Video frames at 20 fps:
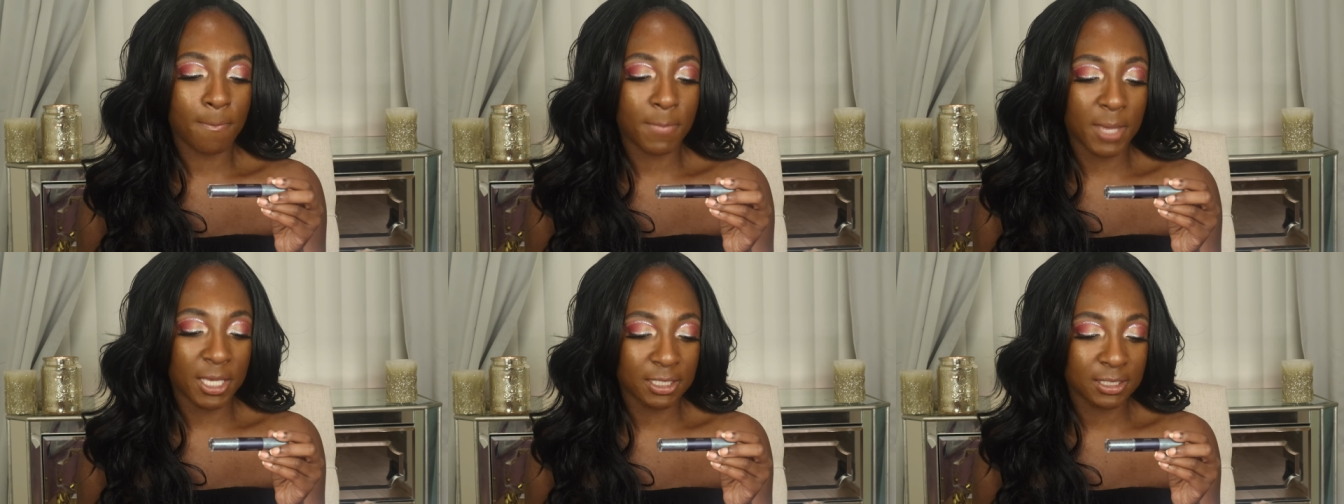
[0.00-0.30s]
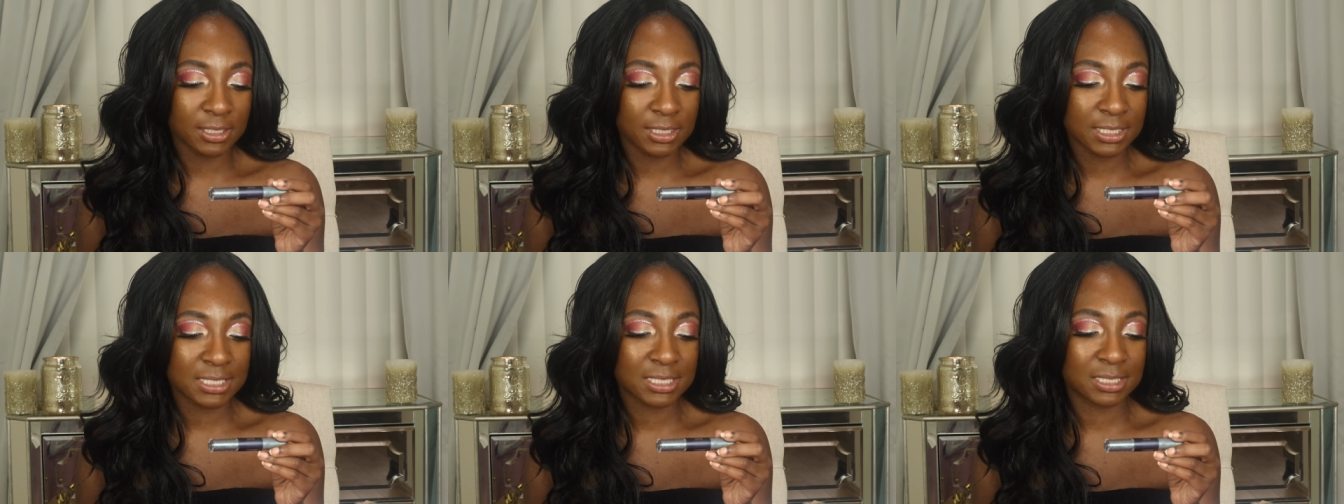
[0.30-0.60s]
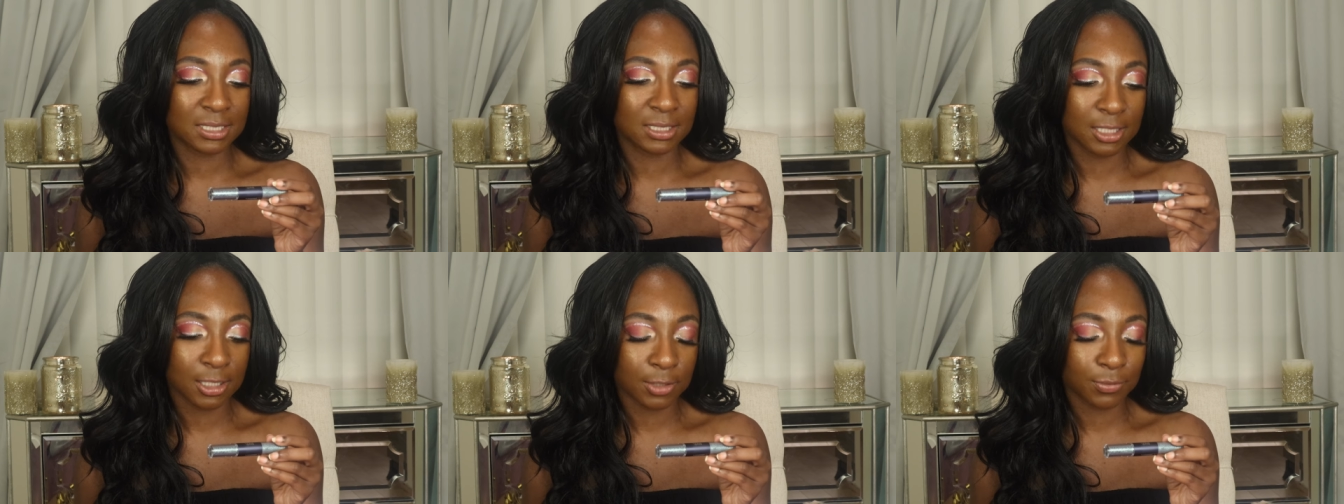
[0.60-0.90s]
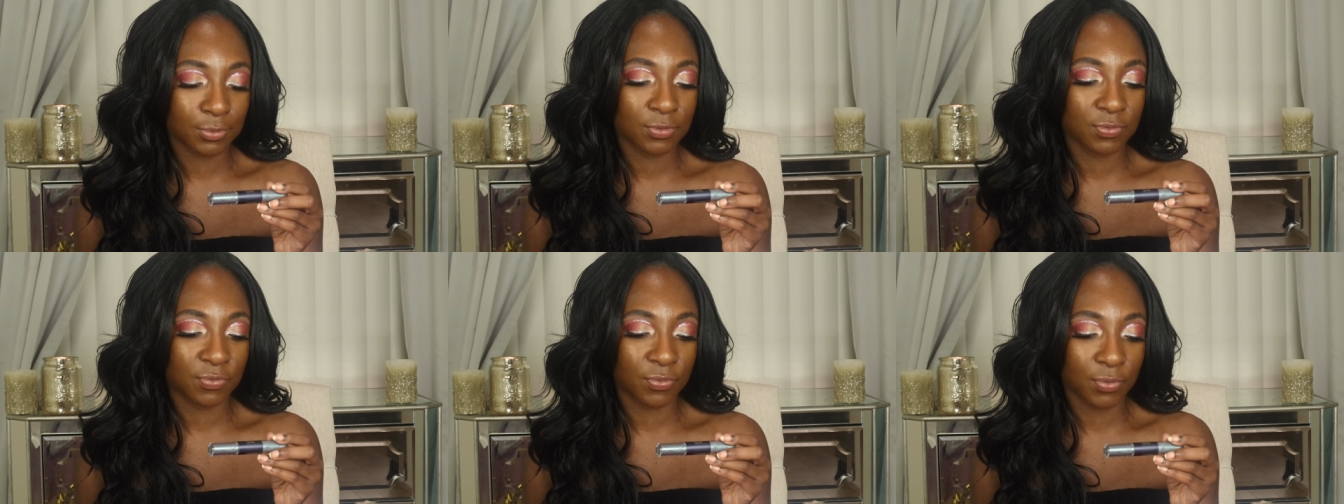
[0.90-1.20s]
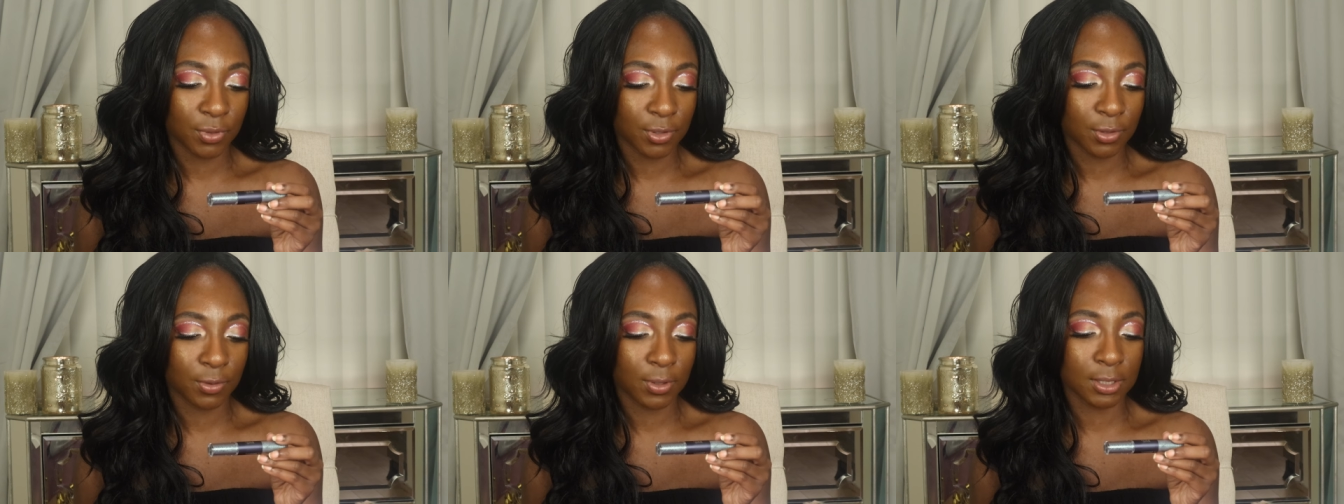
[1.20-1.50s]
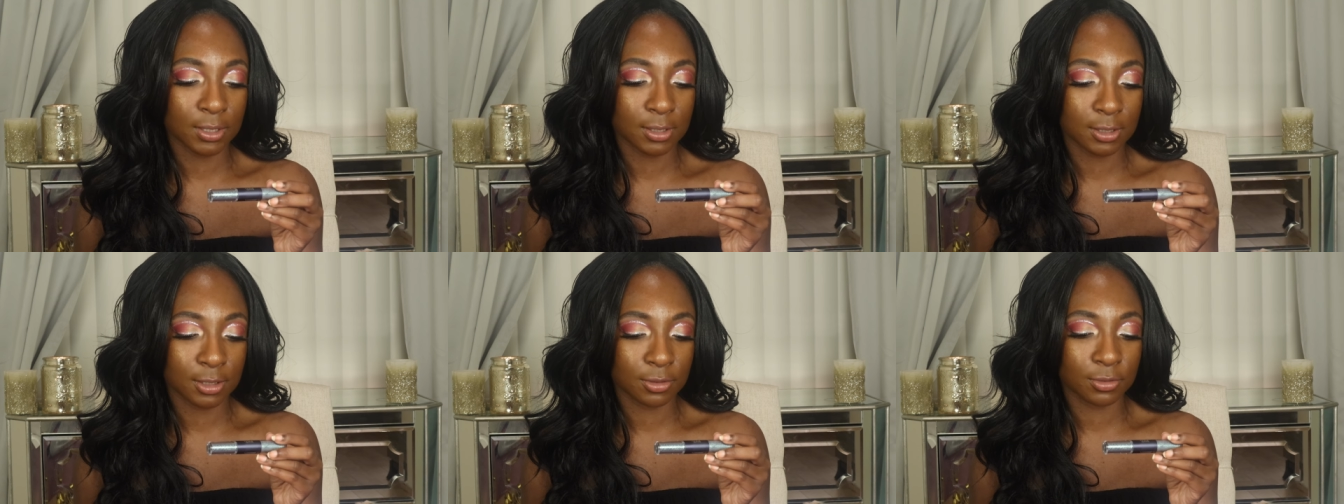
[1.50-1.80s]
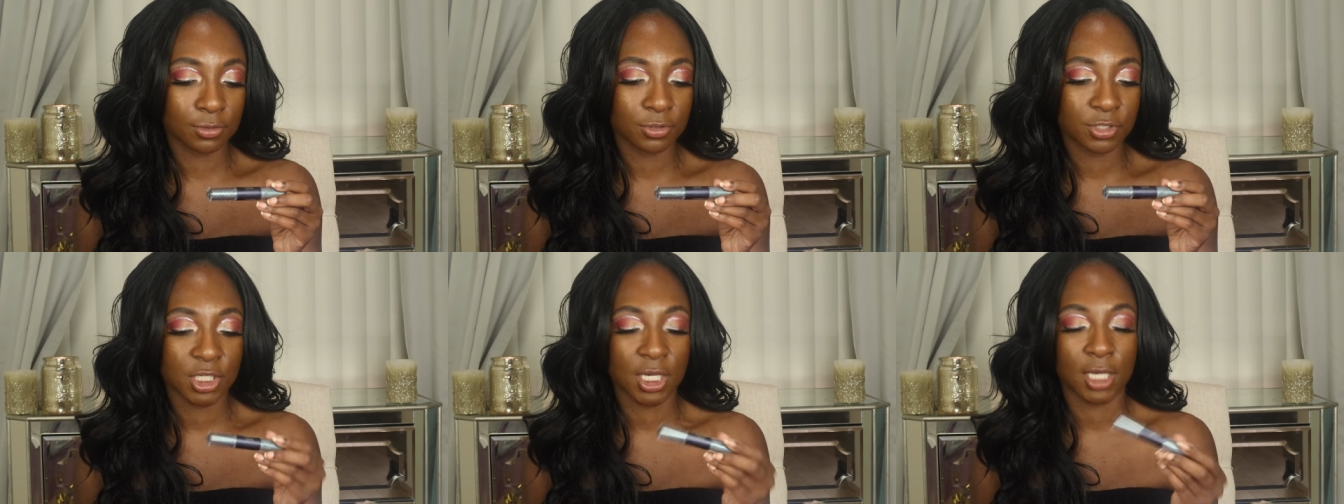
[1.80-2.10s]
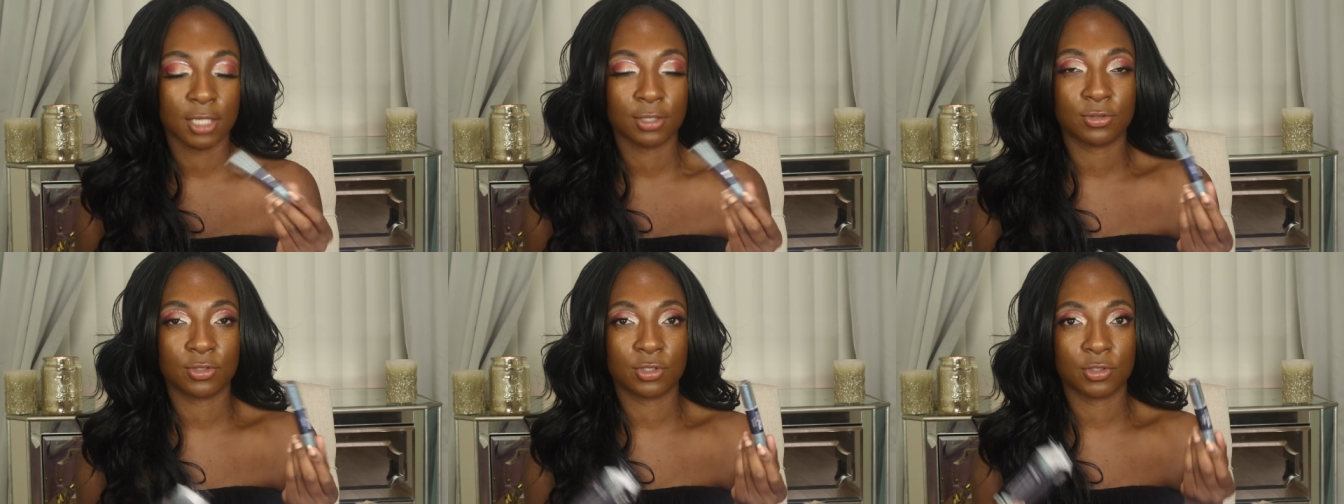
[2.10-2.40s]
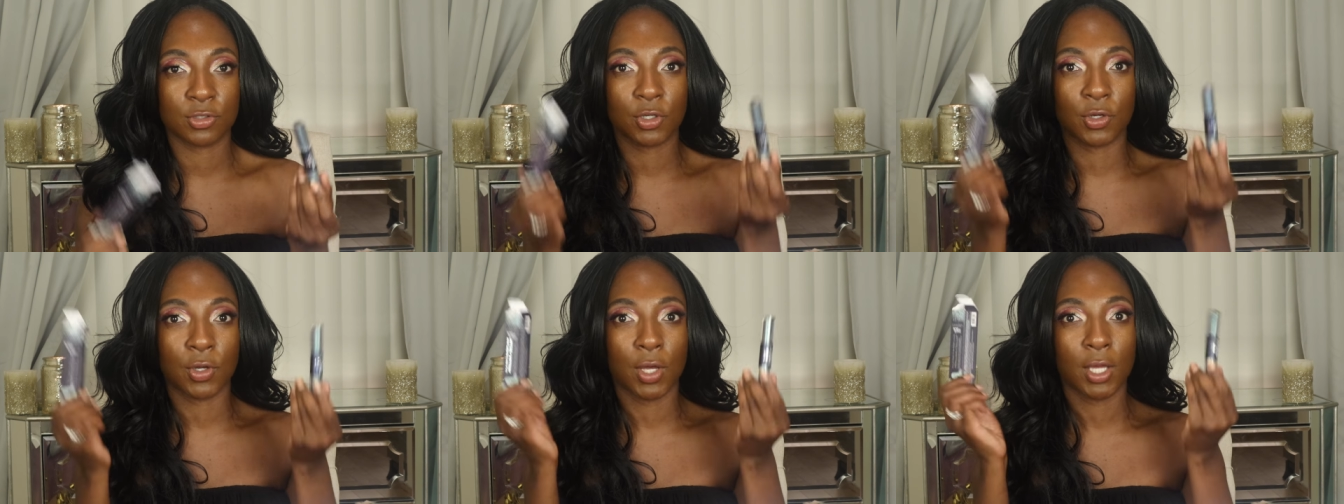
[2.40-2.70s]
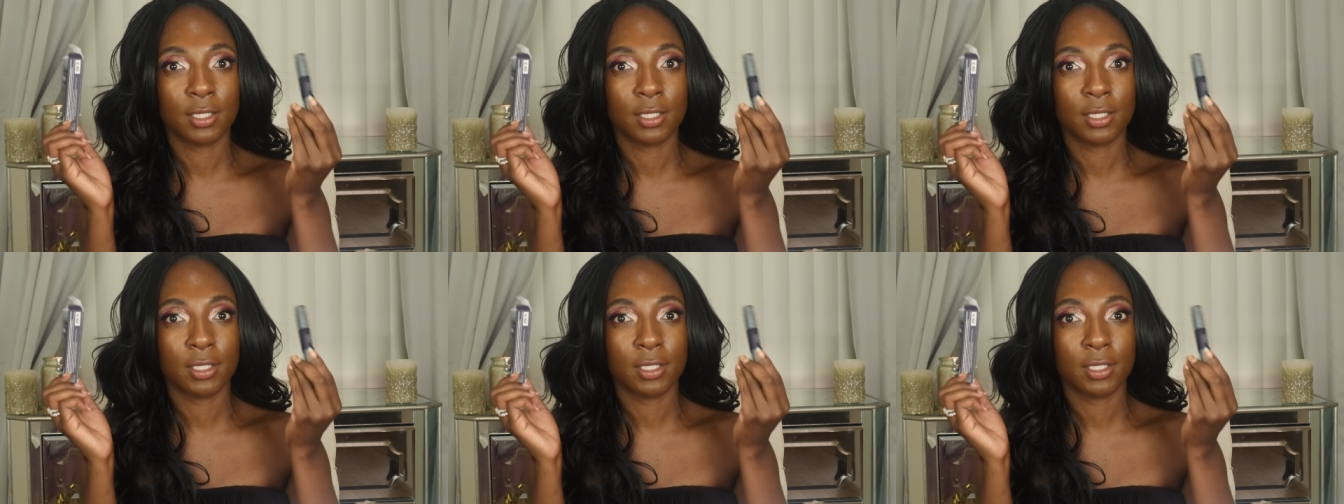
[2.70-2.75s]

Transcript: Metallist Liquid Foil and Glitter Shadow Duo.